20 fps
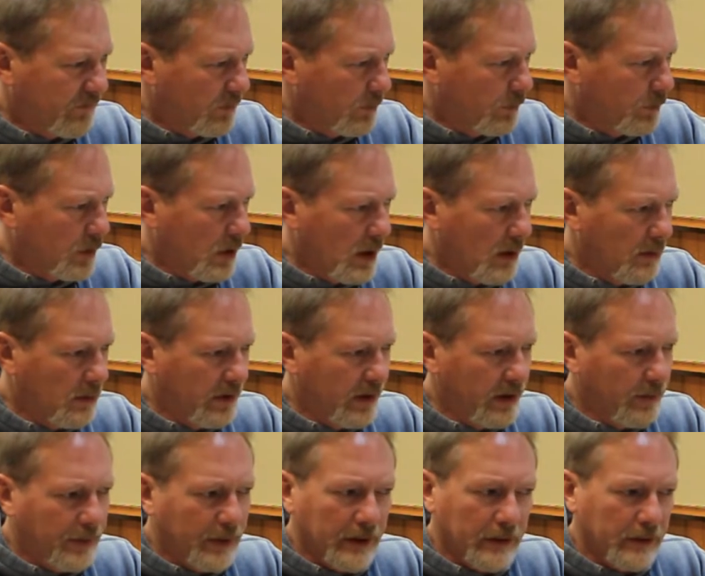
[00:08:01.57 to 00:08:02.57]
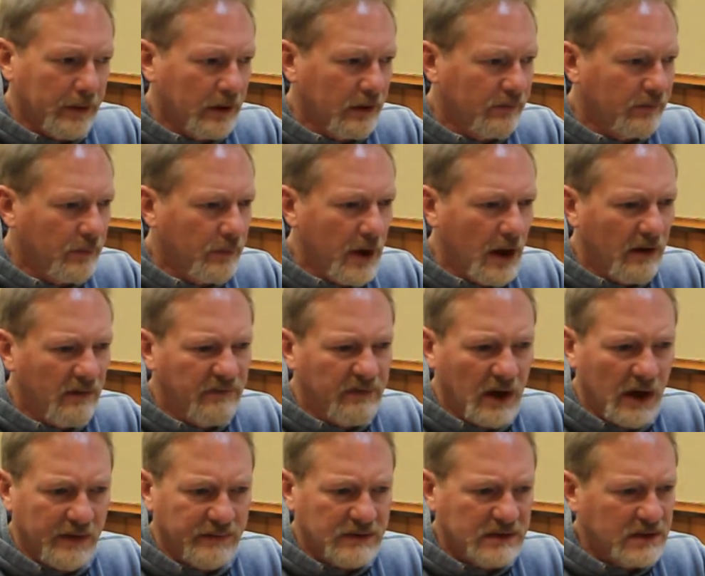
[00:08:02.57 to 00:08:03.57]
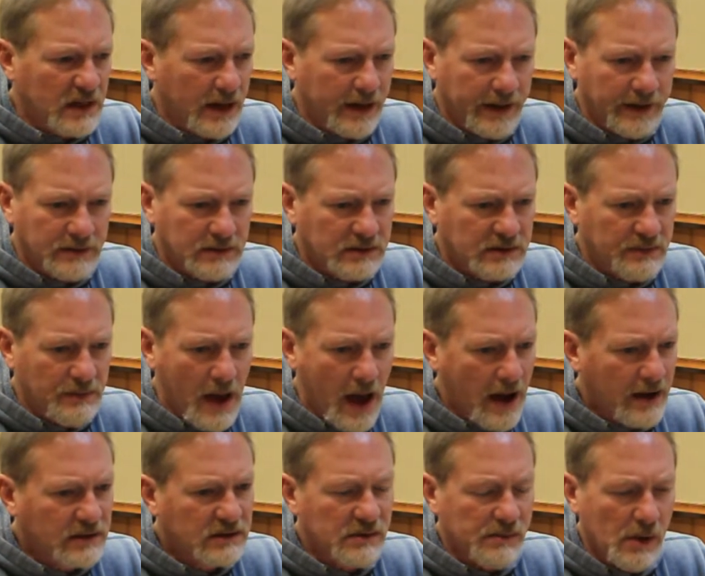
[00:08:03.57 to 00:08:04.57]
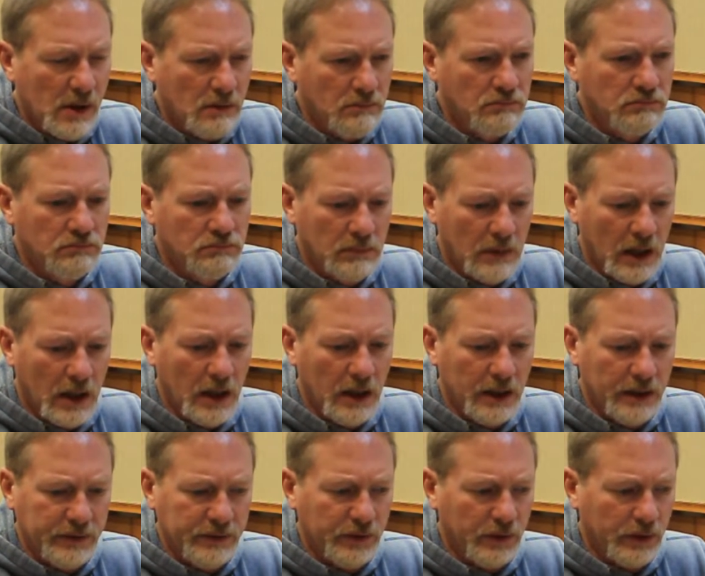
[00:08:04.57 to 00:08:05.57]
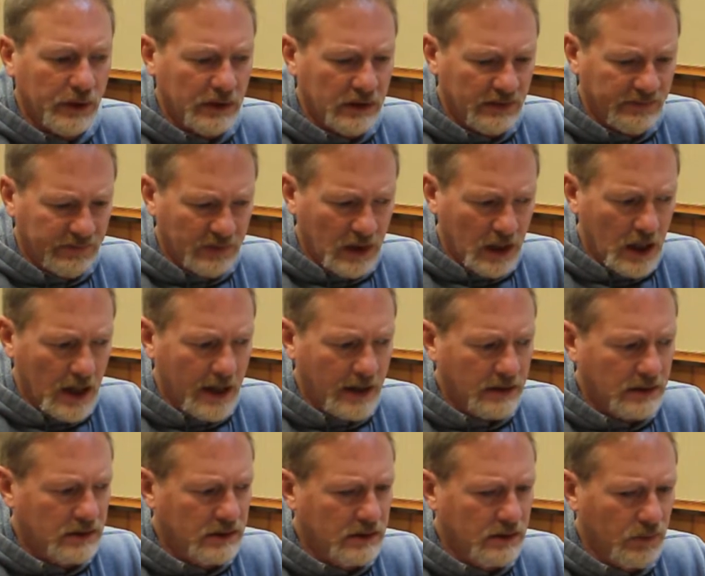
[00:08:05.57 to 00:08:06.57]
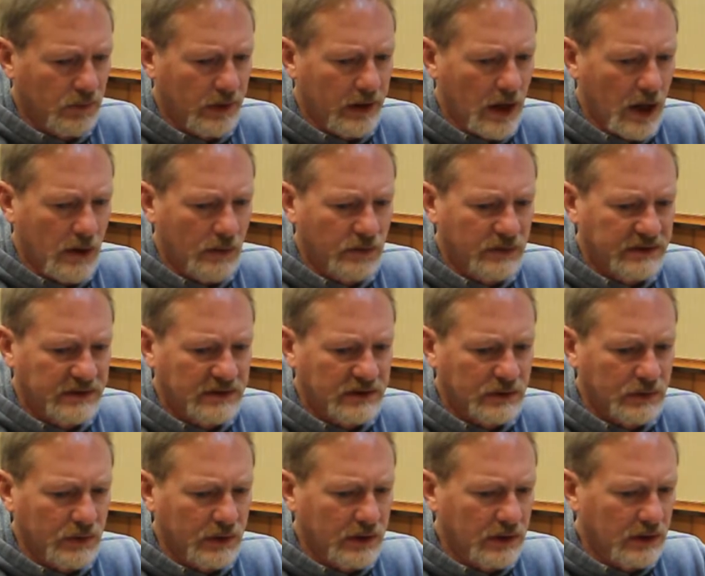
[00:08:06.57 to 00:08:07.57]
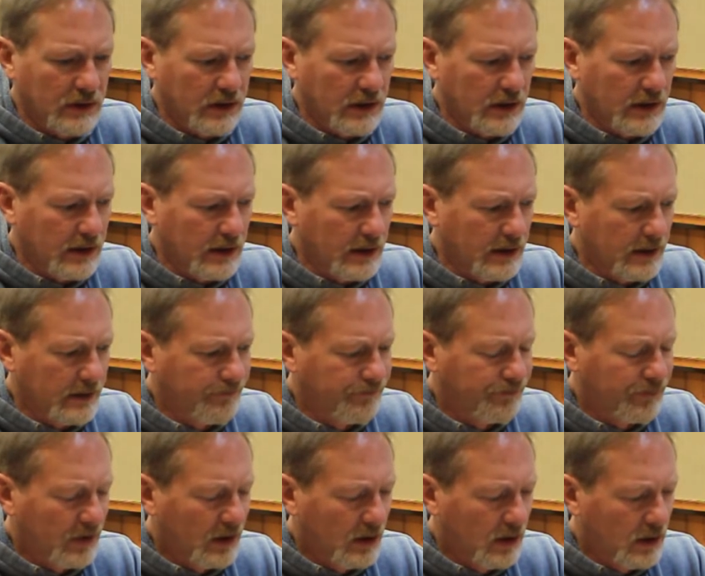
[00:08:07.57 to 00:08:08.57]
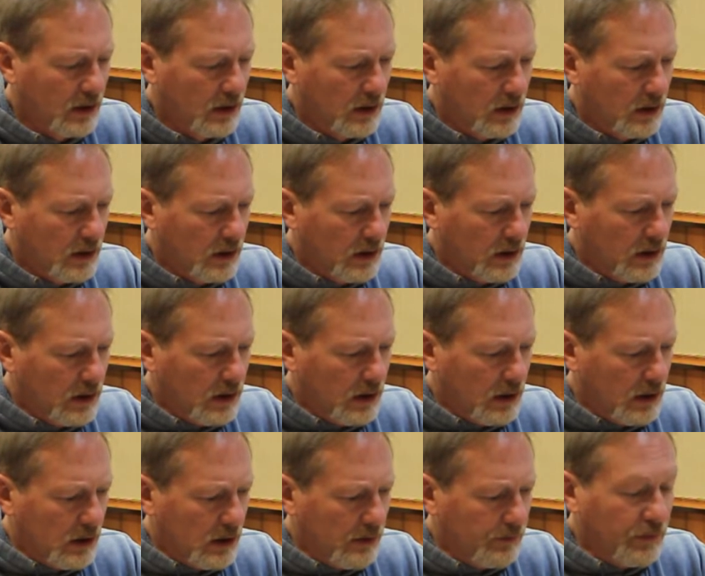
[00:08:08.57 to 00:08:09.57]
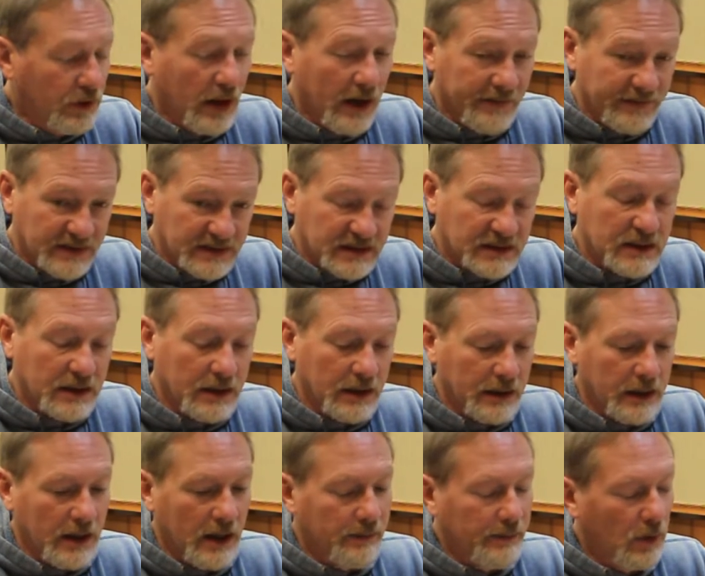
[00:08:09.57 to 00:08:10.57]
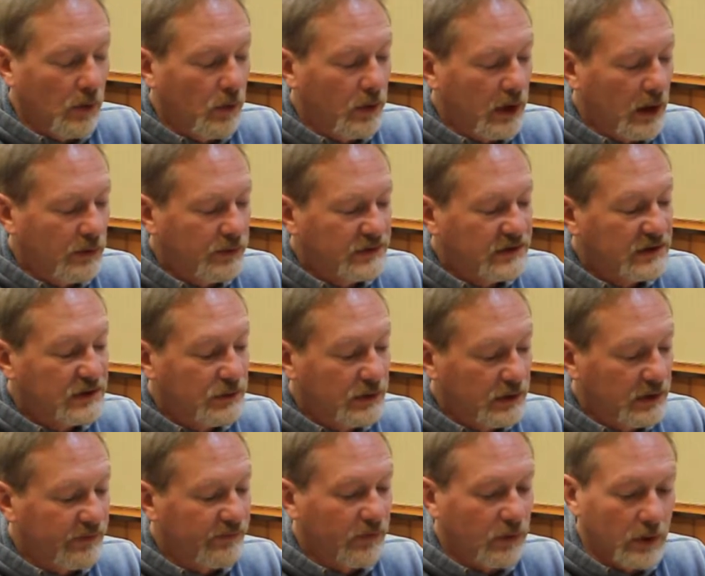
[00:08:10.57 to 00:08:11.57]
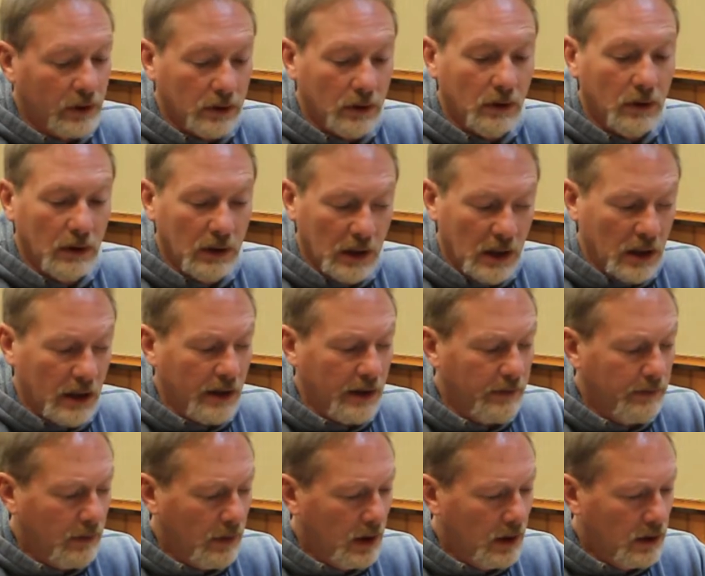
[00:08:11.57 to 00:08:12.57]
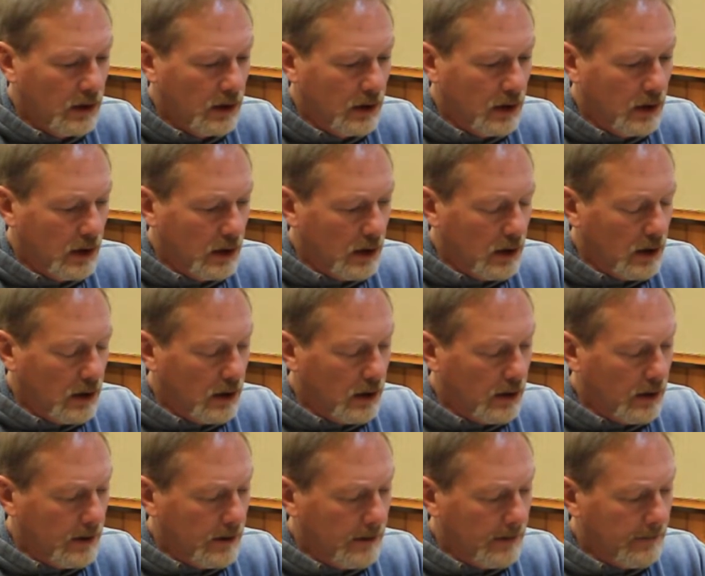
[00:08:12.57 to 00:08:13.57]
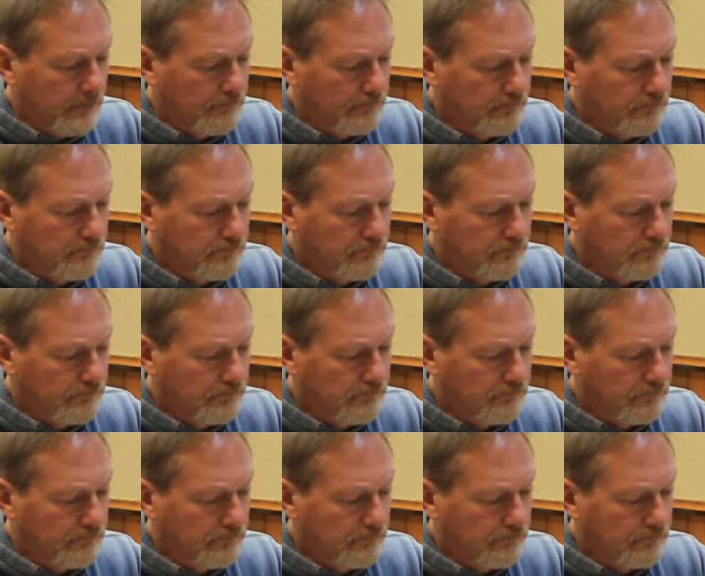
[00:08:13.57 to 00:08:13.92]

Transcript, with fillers: for probably a period of about five seconds maximum uh, during the flight when I was doing the, uh, um, you haven't seen it yet, but when I was doing the vertical climb um,